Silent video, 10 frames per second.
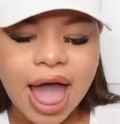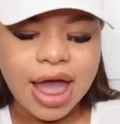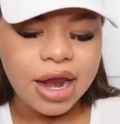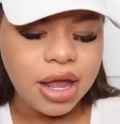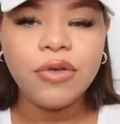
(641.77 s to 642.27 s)
up. I
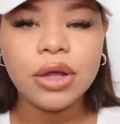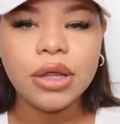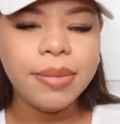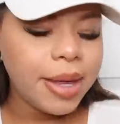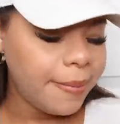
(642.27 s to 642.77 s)
had it for a
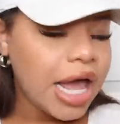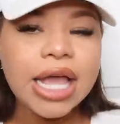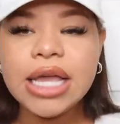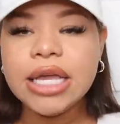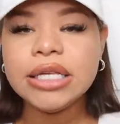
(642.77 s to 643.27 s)
little bit.
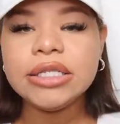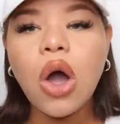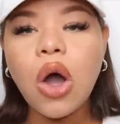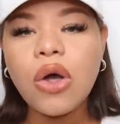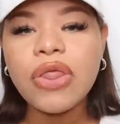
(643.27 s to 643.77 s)
That is
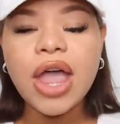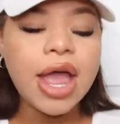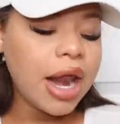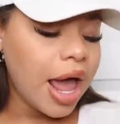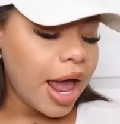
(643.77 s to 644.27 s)
all
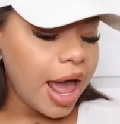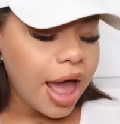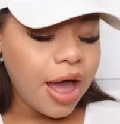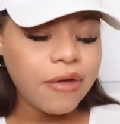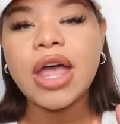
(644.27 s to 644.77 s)
that I
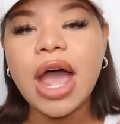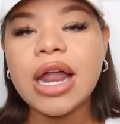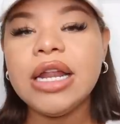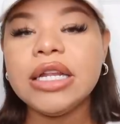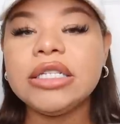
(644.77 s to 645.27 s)
have that I
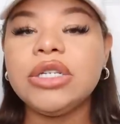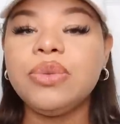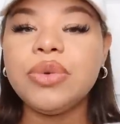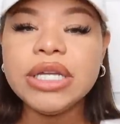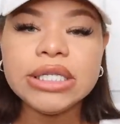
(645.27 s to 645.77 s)
needed to
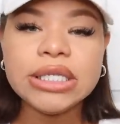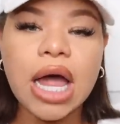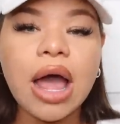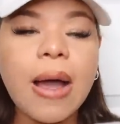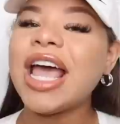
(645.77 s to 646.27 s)

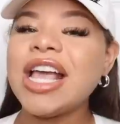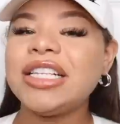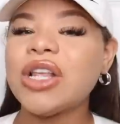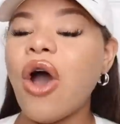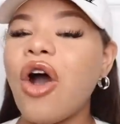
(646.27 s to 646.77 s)
restock. That
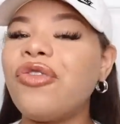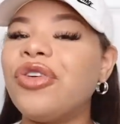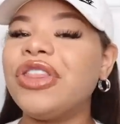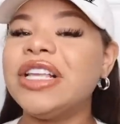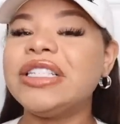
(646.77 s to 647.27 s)
is all
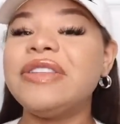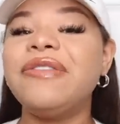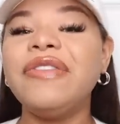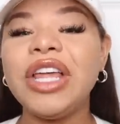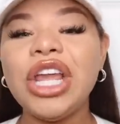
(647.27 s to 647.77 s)
for this
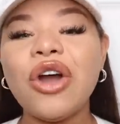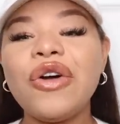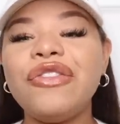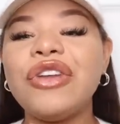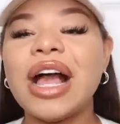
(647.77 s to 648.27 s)
video.
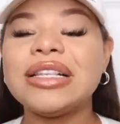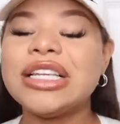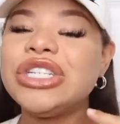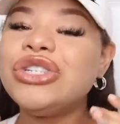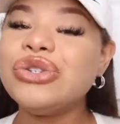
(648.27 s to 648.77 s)
If you guys
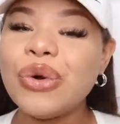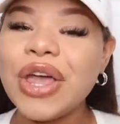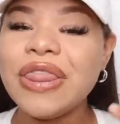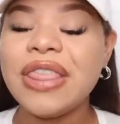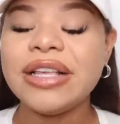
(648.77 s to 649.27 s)

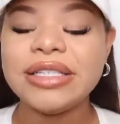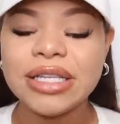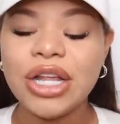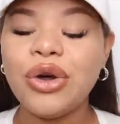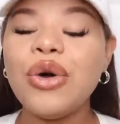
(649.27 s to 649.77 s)
enjoyed this
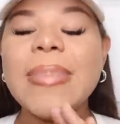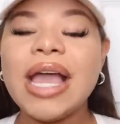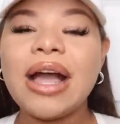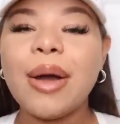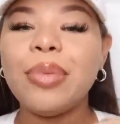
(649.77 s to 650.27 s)
little
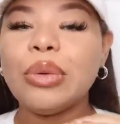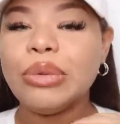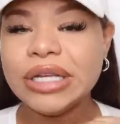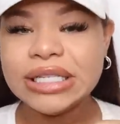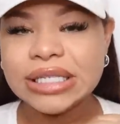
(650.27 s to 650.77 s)
makeup
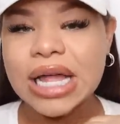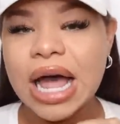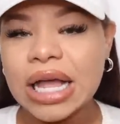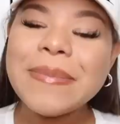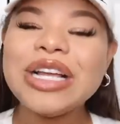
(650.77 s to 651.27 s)

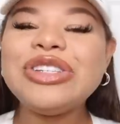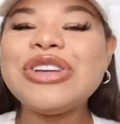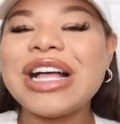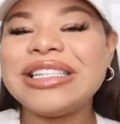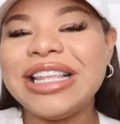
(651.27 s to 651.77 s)
restock, make sure
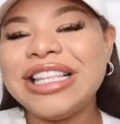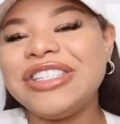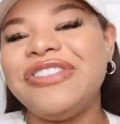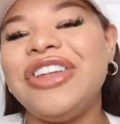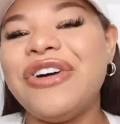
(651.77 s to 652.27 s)
you guys give
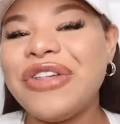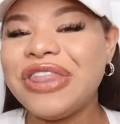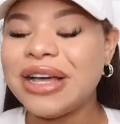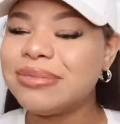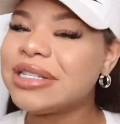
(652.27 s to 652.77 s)
this video a
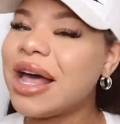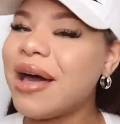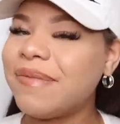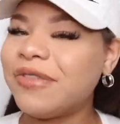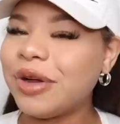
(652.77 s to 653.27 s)
thumbs
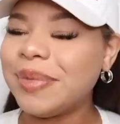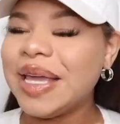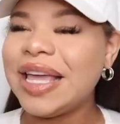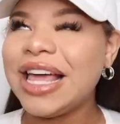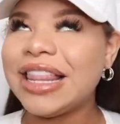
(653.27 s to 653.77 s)
up for
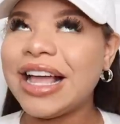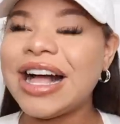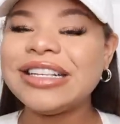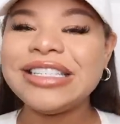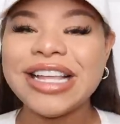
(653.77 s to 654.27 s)
me. Like
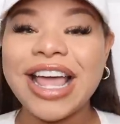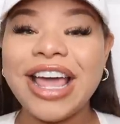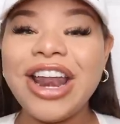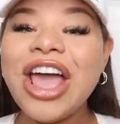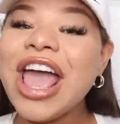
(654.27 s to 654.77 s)
I
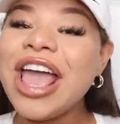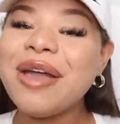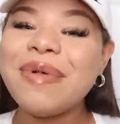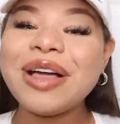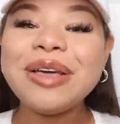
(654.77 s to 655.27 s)
said,
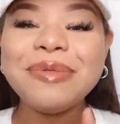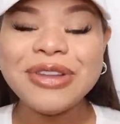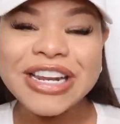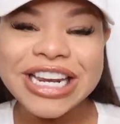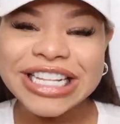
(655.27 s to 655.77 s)
in my
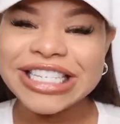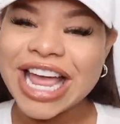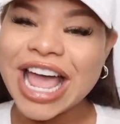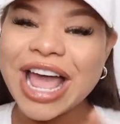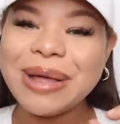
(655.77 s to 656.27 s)
community
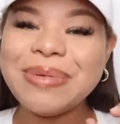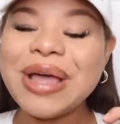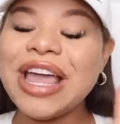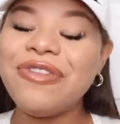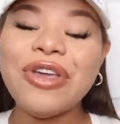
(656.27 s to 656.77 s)
tab,
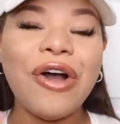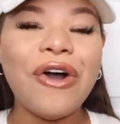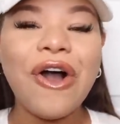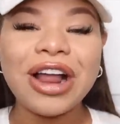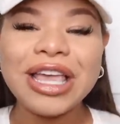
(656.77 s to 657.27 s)
if y'all
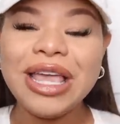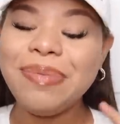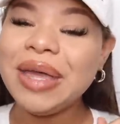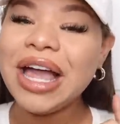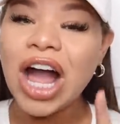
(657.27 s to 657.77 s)
are
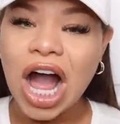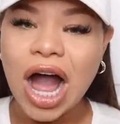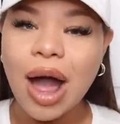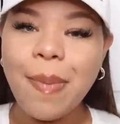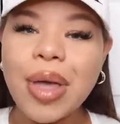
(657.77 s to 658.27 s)
keeping
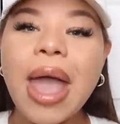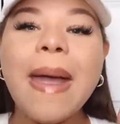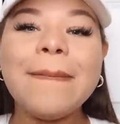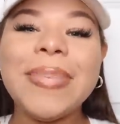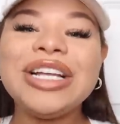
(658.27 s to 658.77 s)
up,
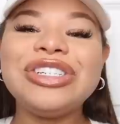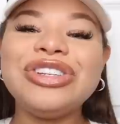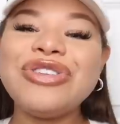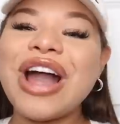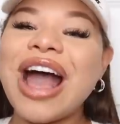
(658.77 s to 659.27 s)
make sure
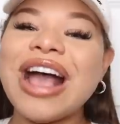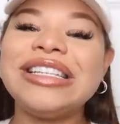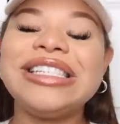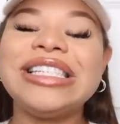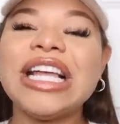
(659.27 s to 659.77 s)
you guys
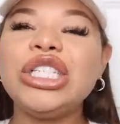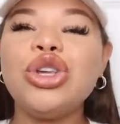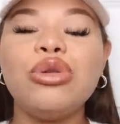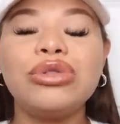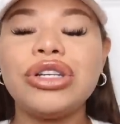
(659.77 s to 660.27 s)
stay
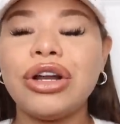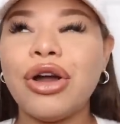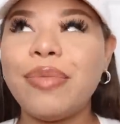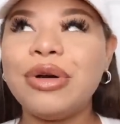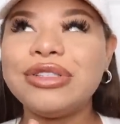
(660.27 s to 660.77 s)
tuned, turn
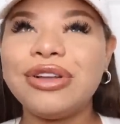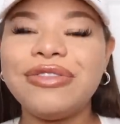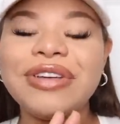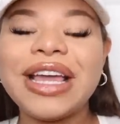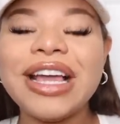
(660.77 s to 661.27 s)
on post
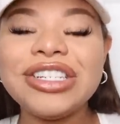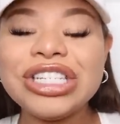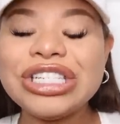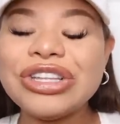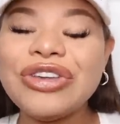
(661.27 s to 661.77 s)

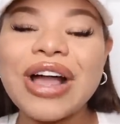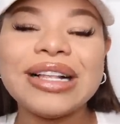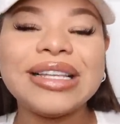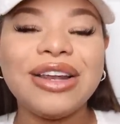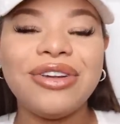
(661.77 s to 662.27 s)
notifications so you
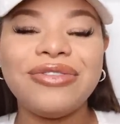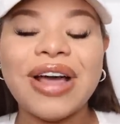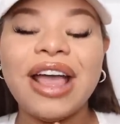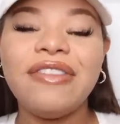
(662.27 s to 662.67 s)
guys get notified